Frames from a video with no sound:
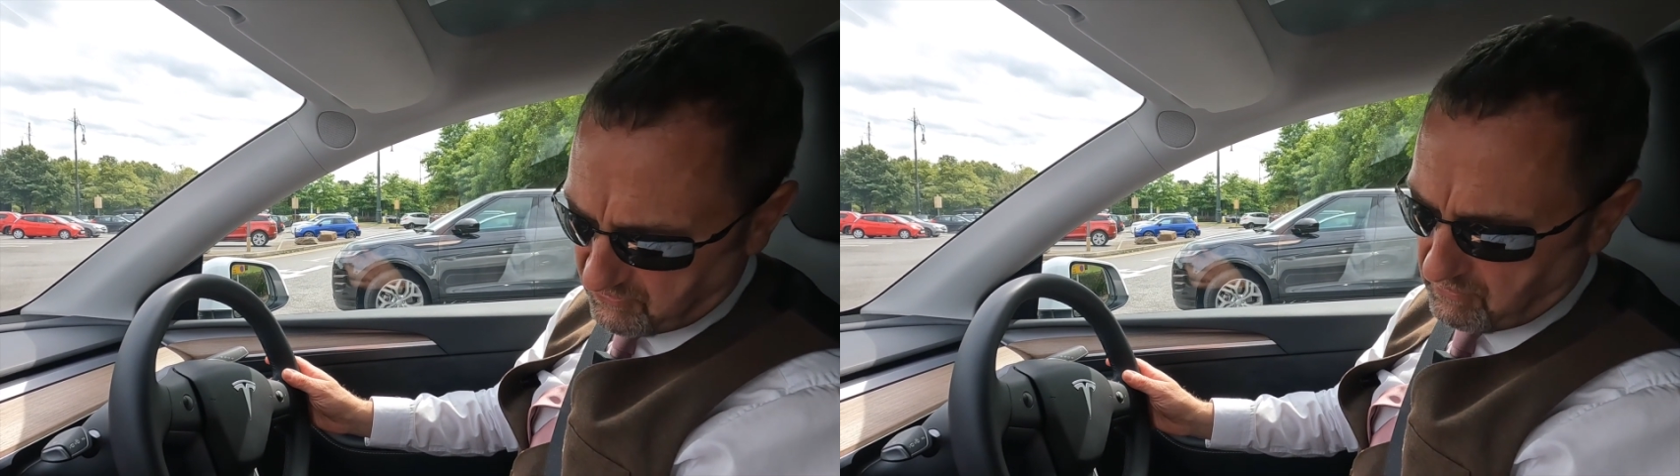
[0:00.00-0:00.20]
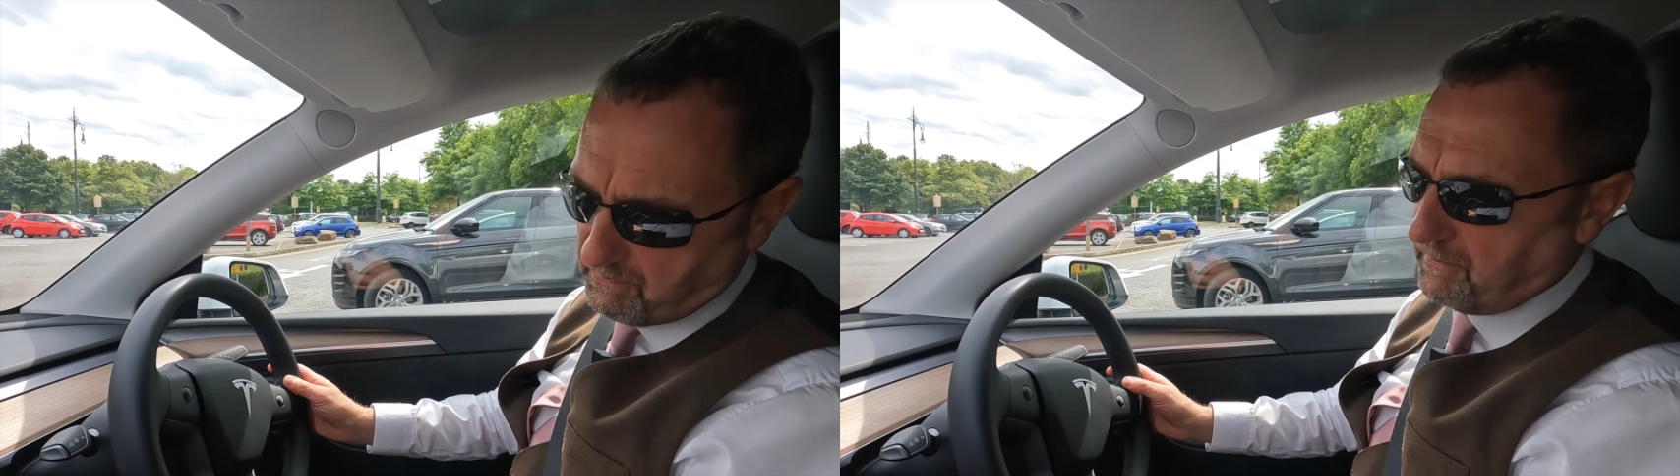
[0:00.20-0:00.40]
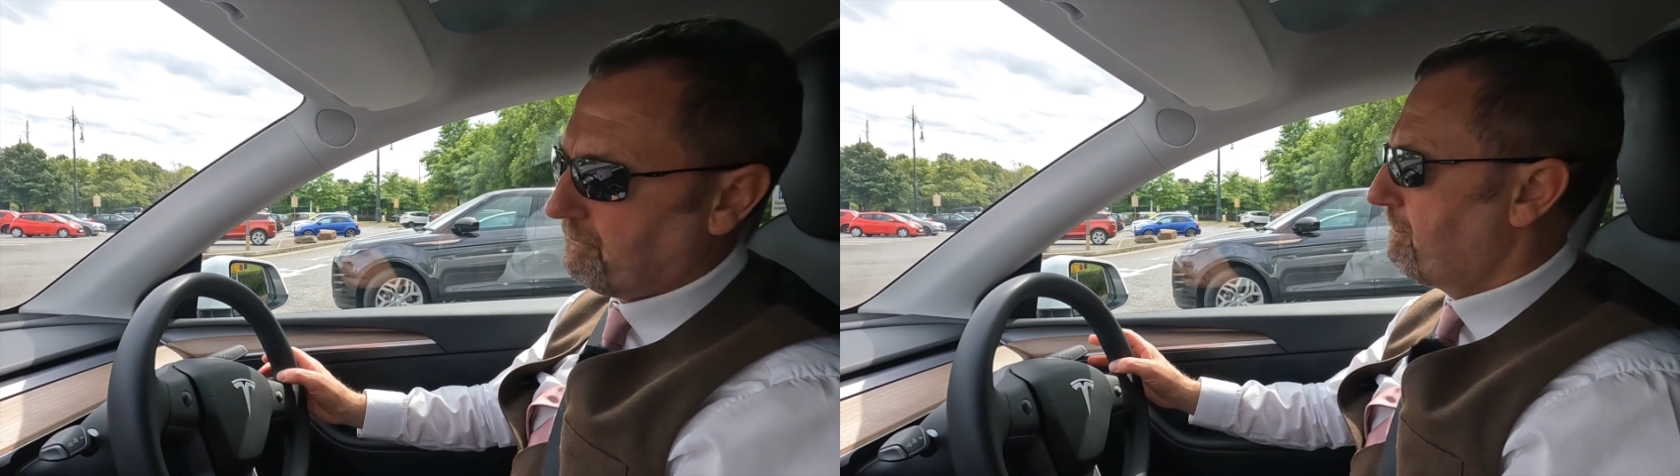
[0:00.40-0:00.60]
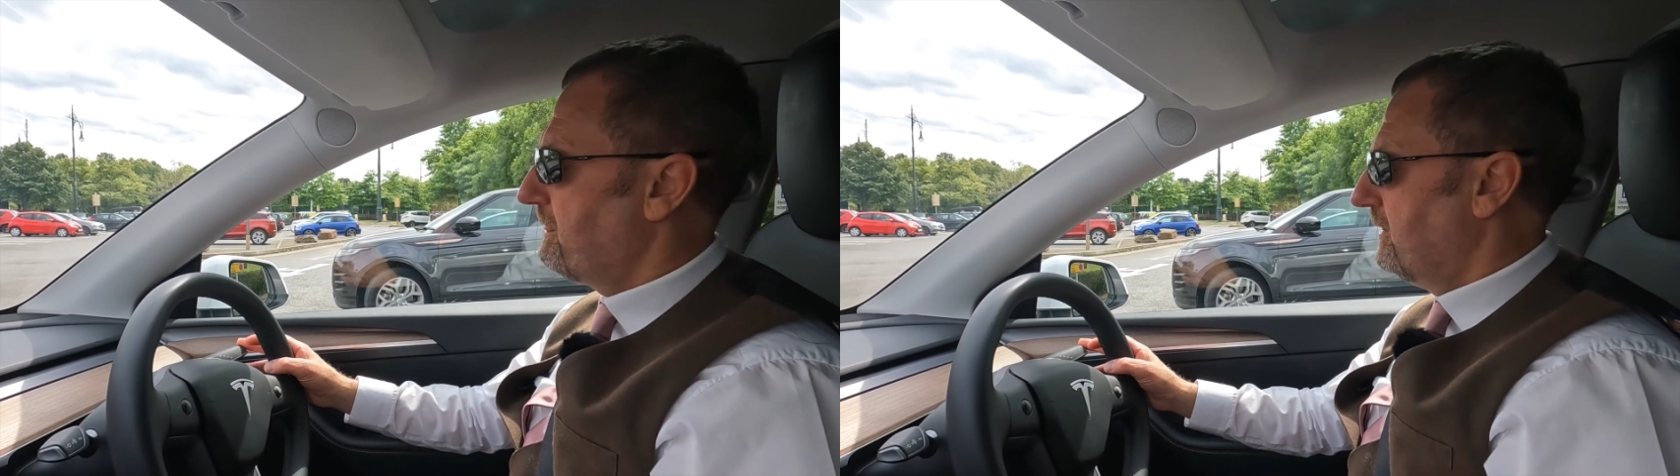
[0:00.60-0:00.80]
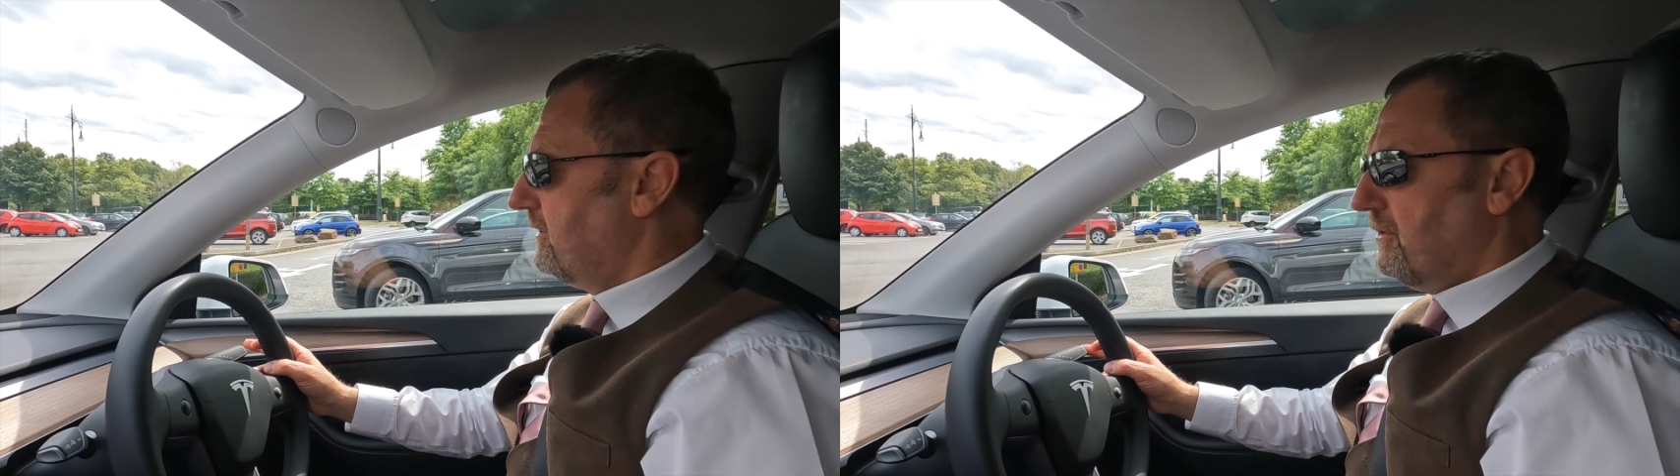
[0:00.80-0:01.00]
equipment.
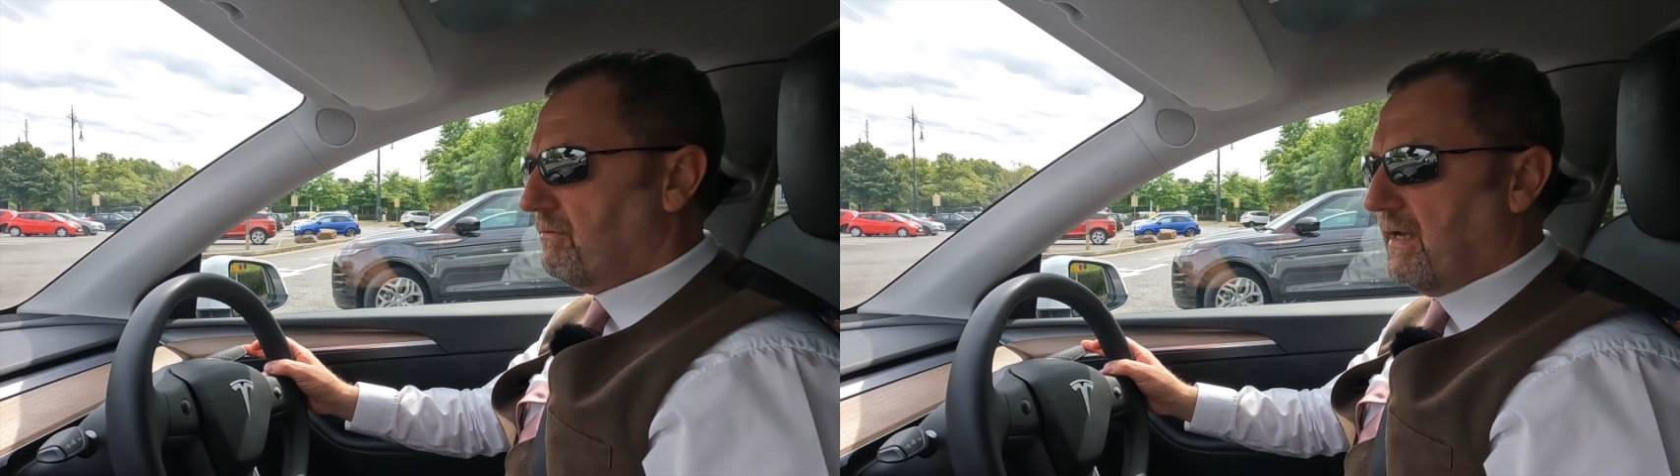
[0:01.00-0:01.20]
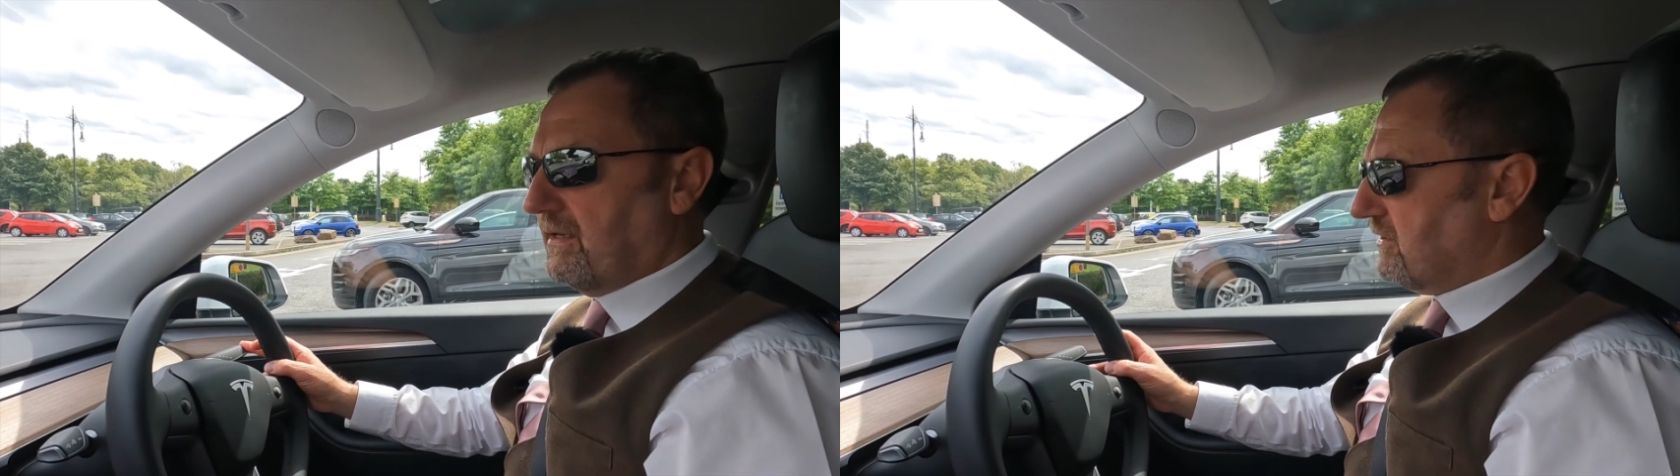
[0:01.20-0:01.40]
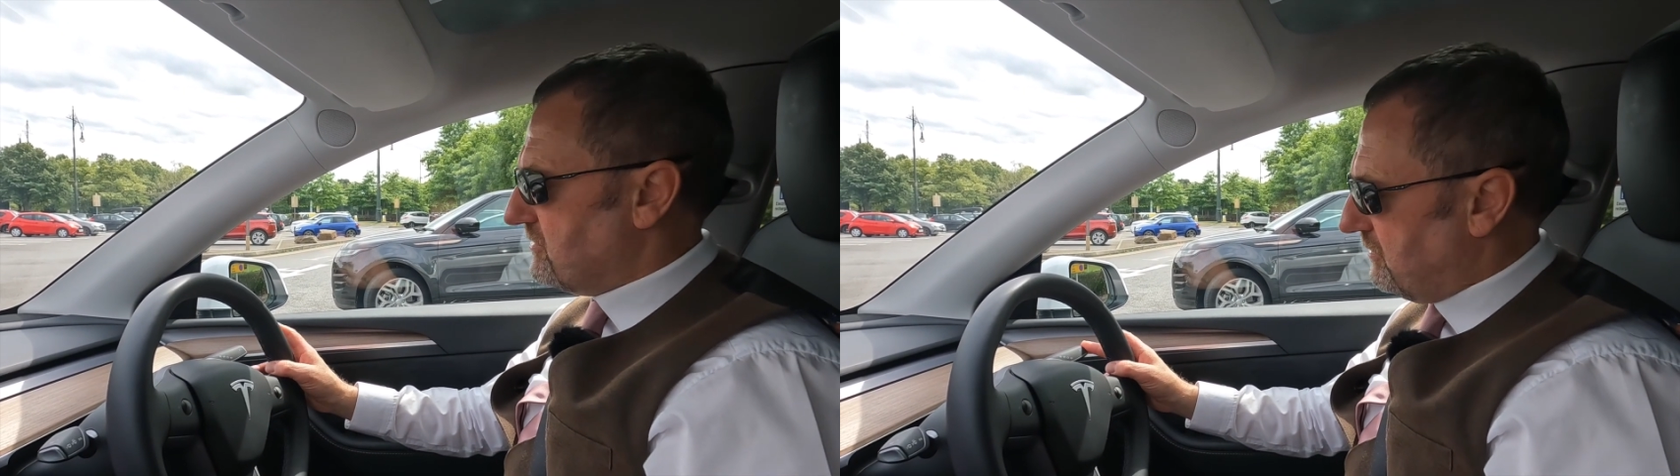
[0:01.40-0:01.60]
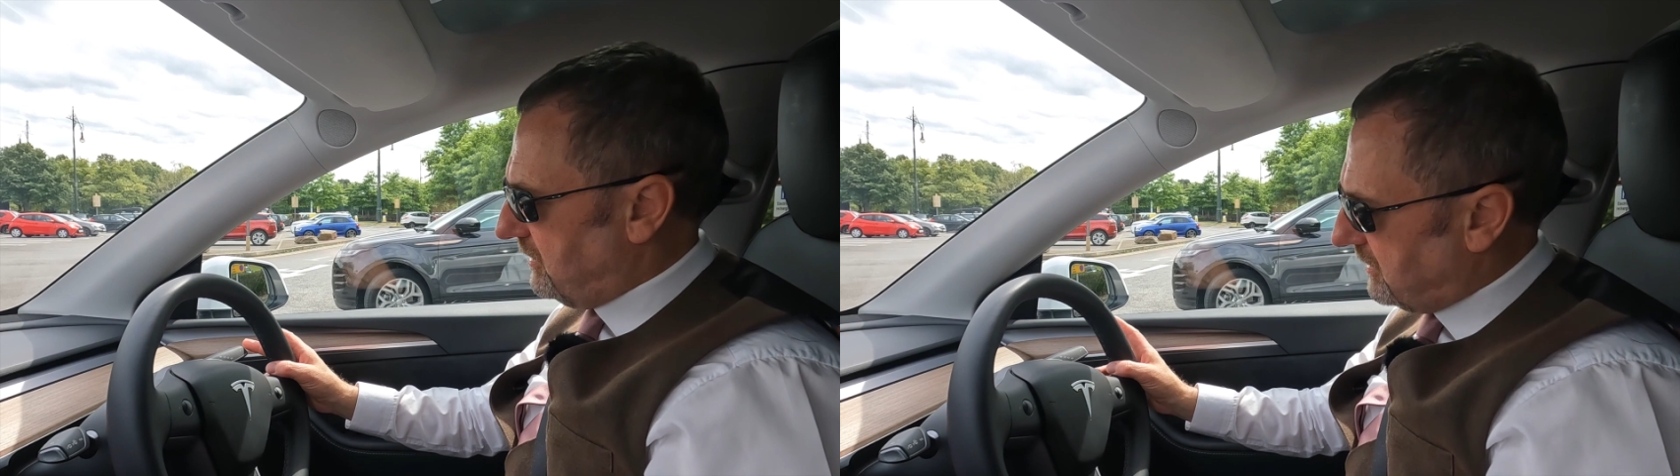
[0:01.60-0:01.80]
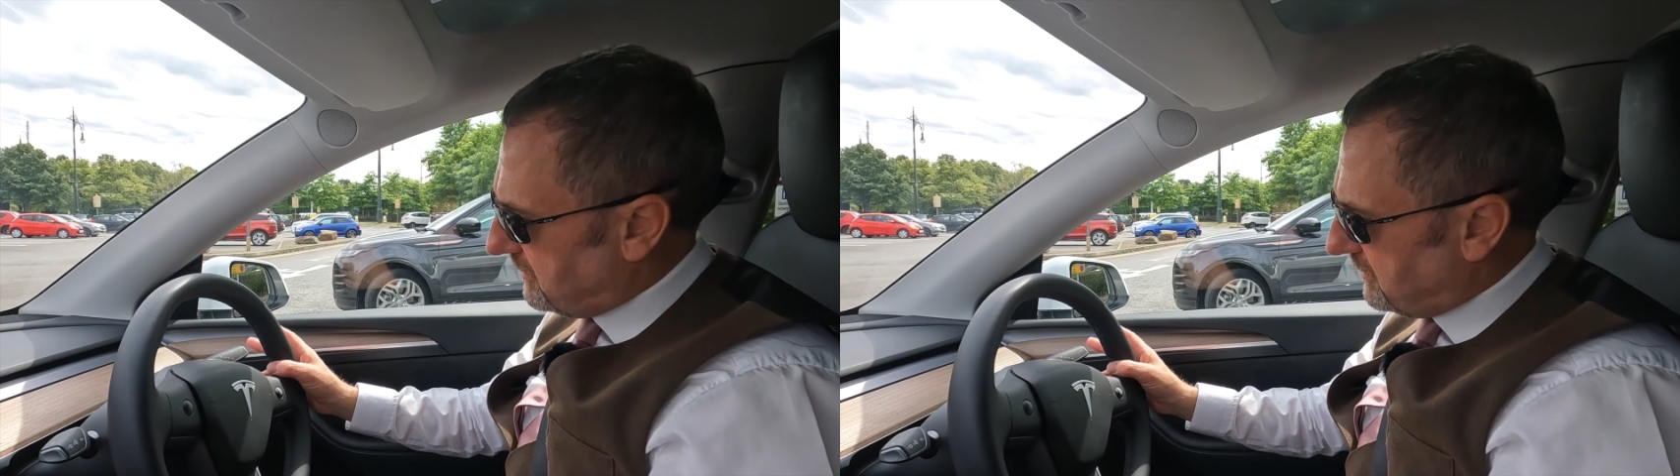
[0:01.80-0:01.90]
Right, so we'll